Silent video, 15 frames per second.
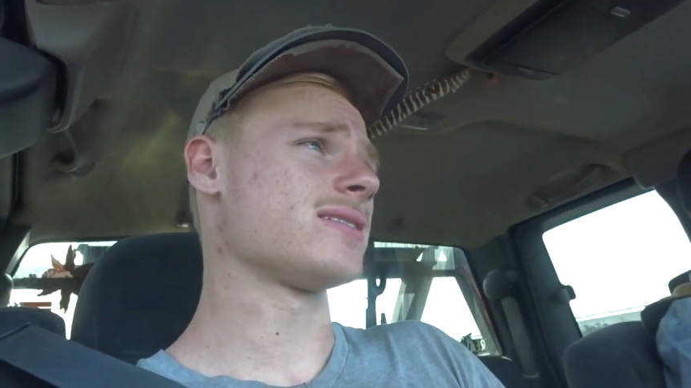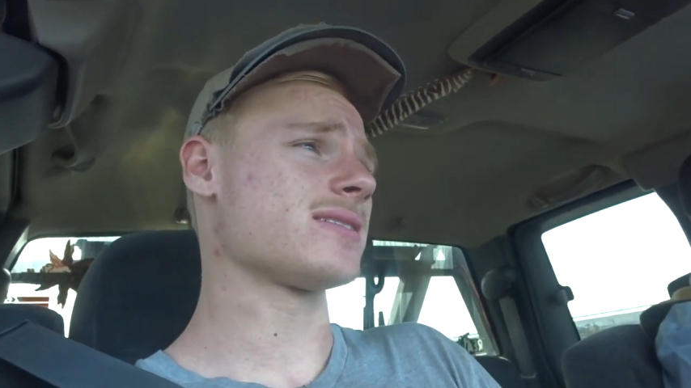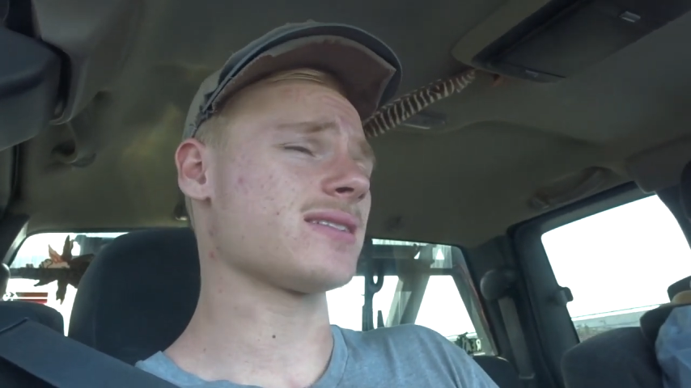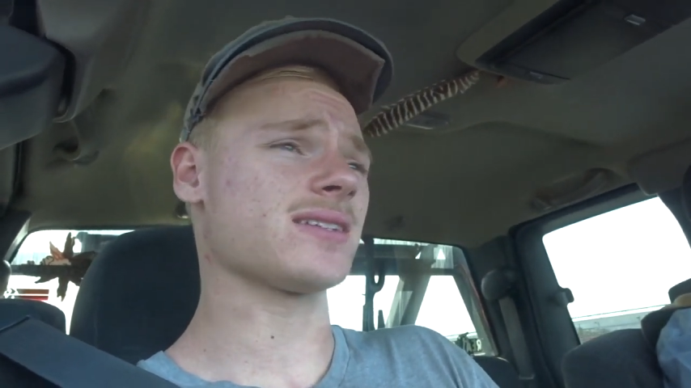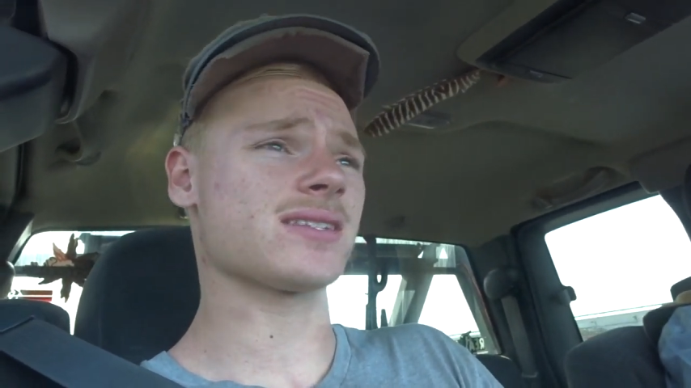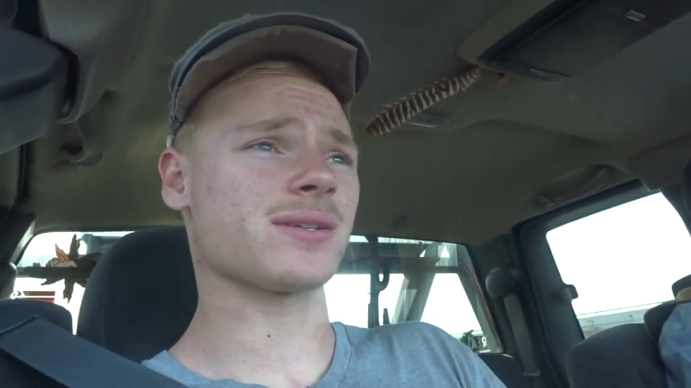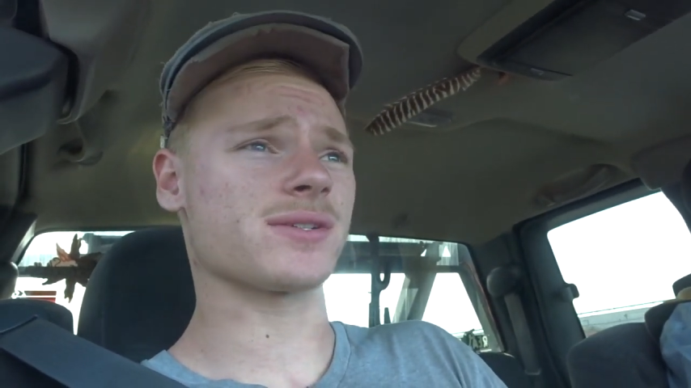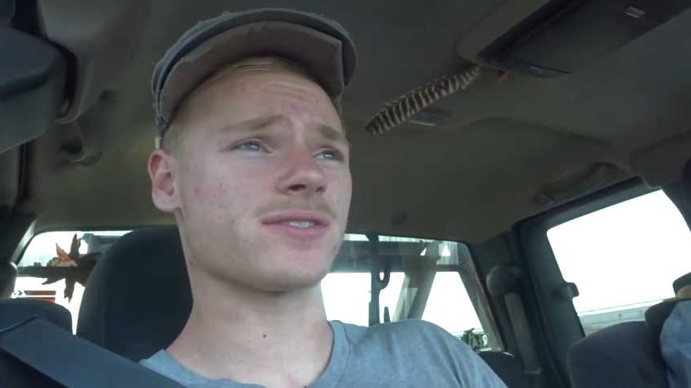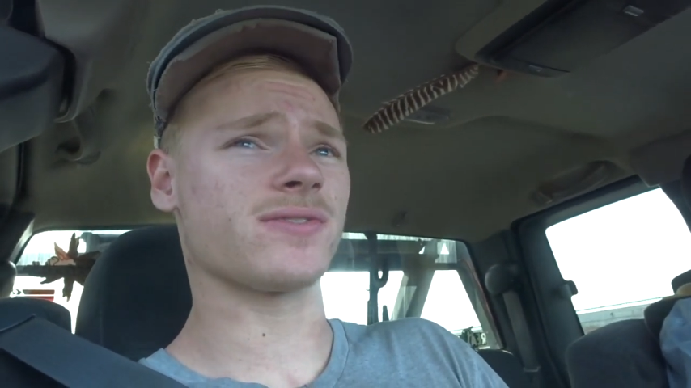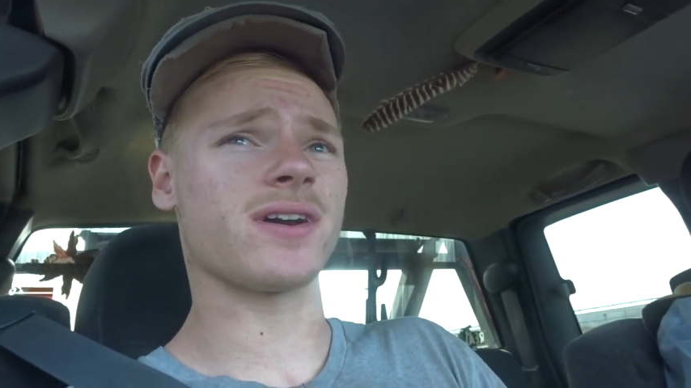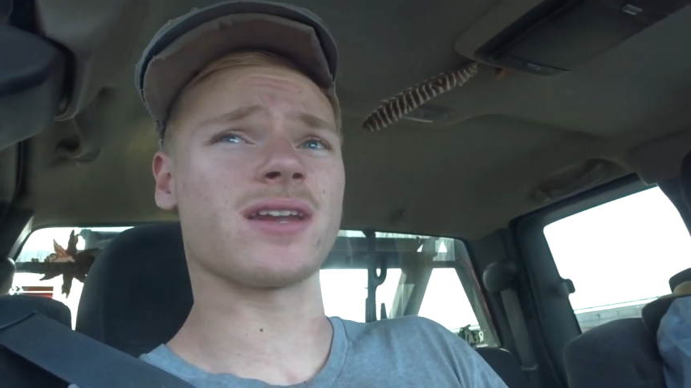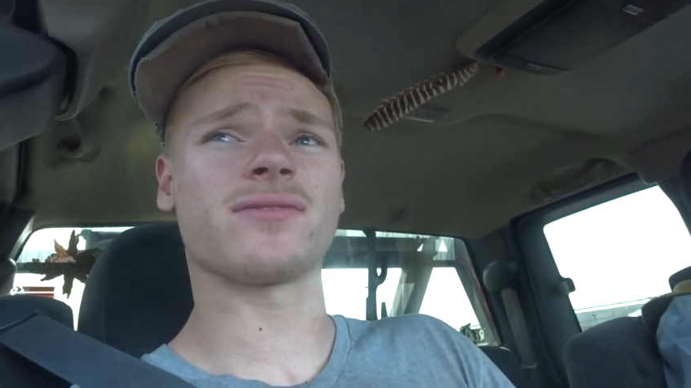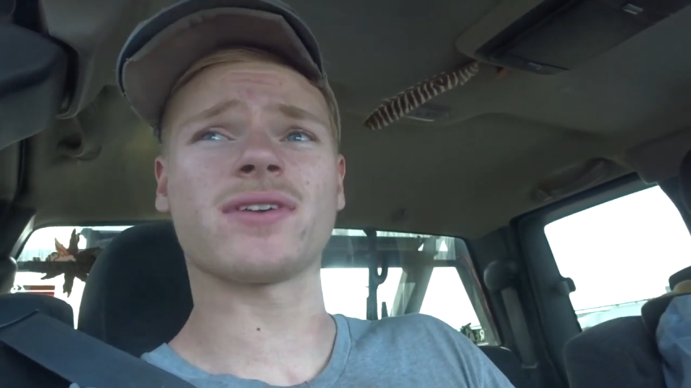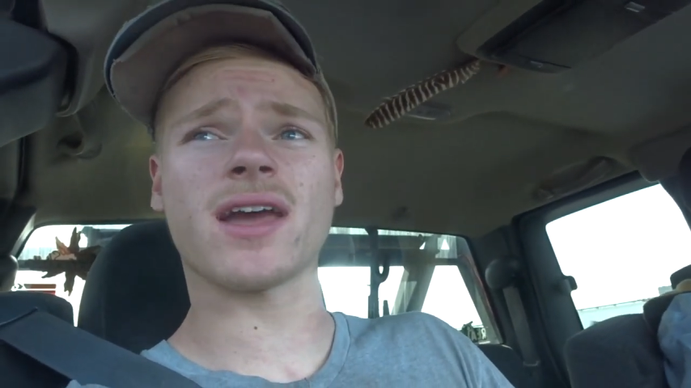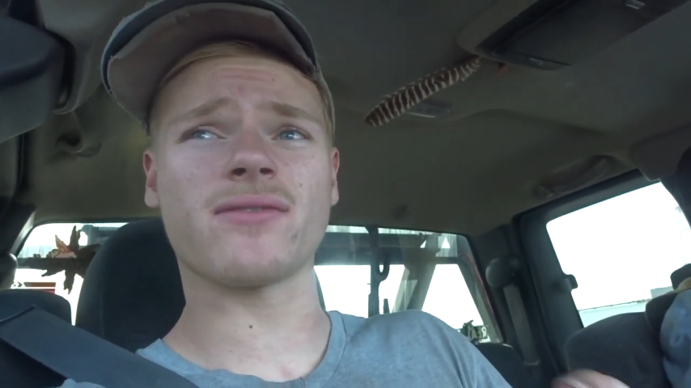So that's always
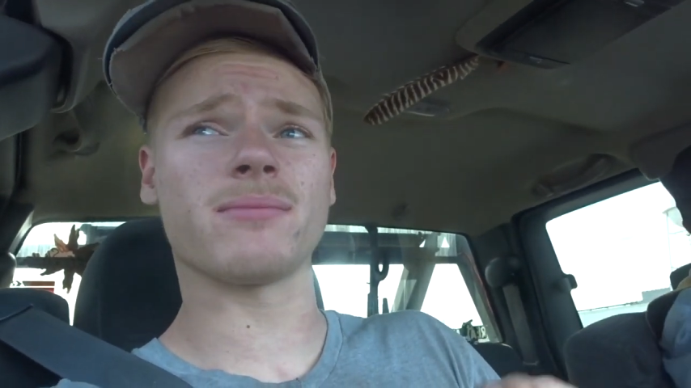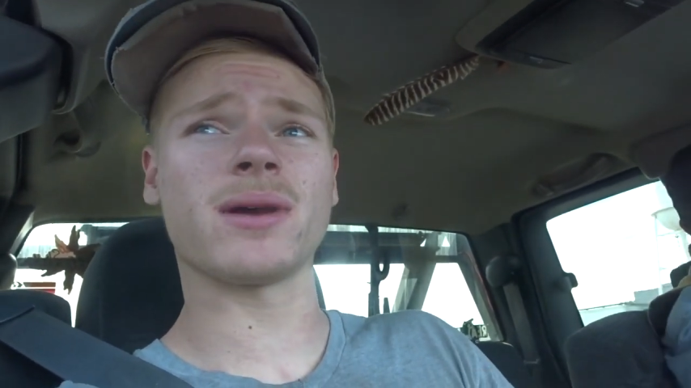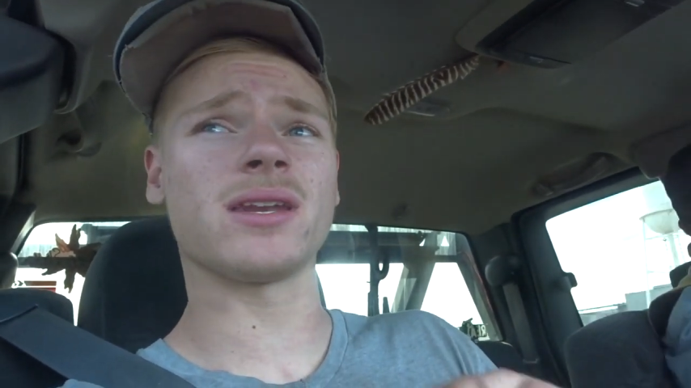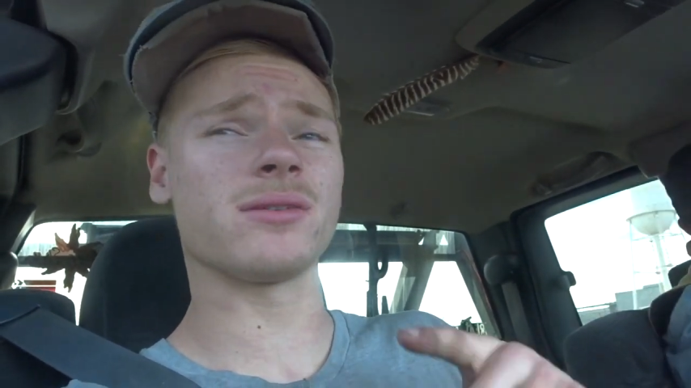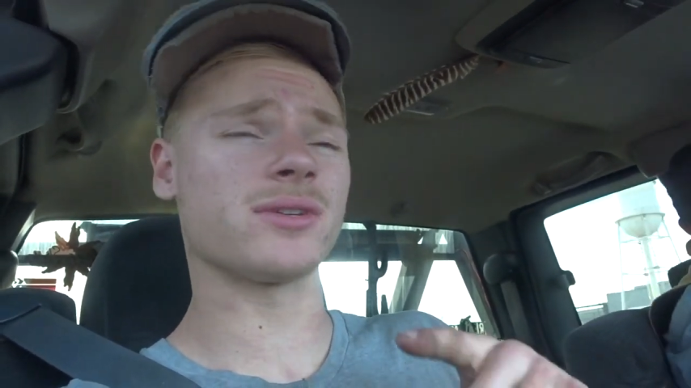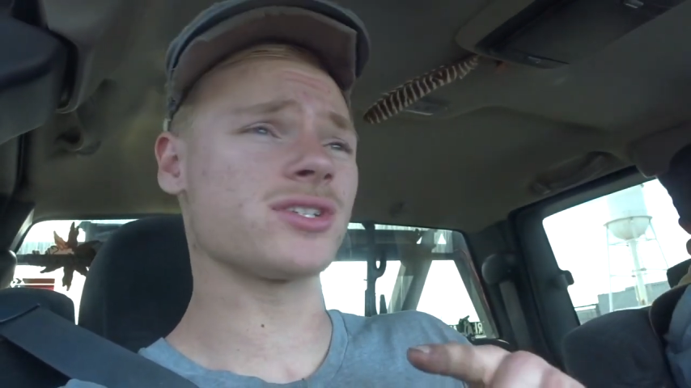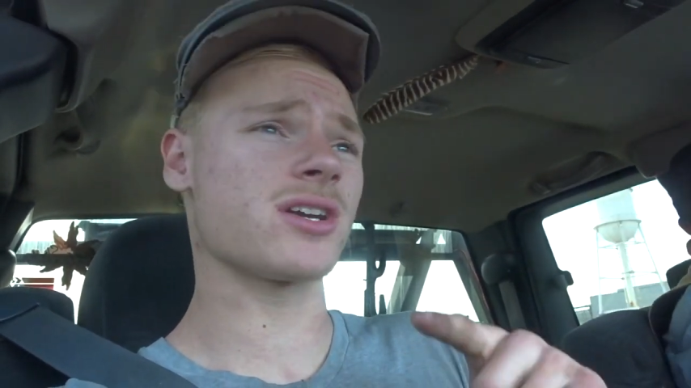fun. If you haven't been to a